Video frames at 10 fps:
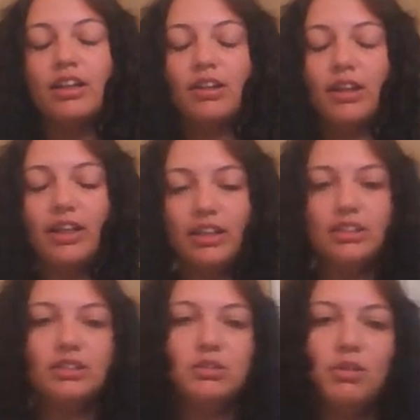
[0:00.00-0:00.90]
the
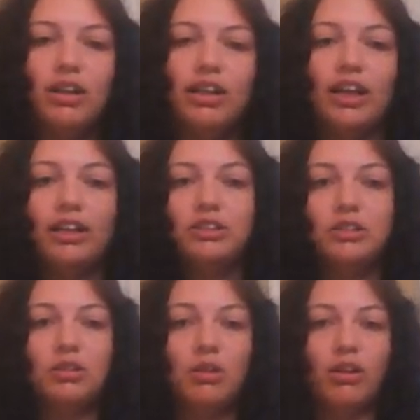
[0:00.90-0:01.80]
easiest one is
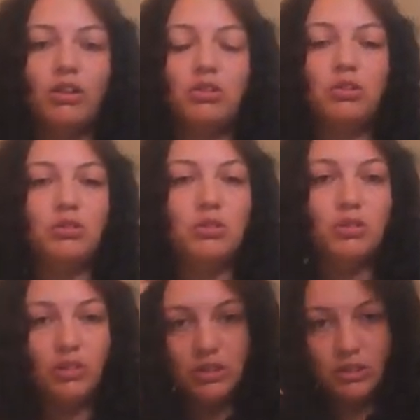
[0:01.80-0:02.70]
you're going to
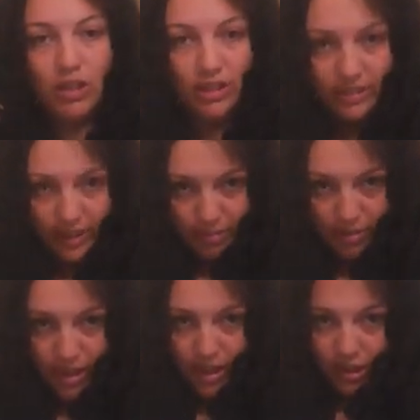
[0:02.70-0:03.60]
crisscross
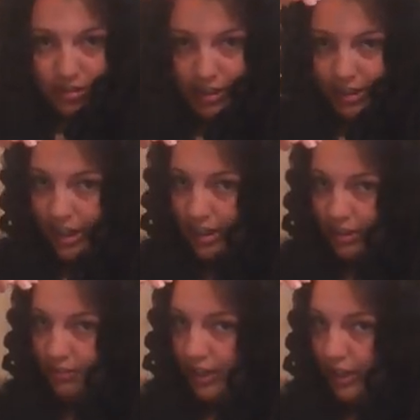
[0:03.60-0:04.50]
them, create kind
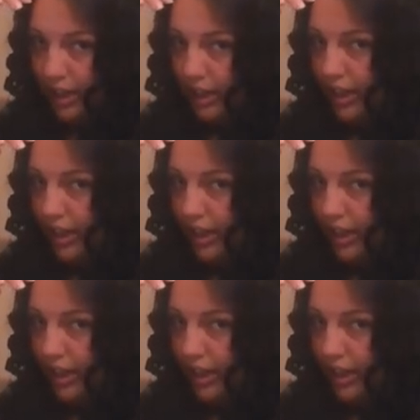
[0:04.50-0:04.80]
of like a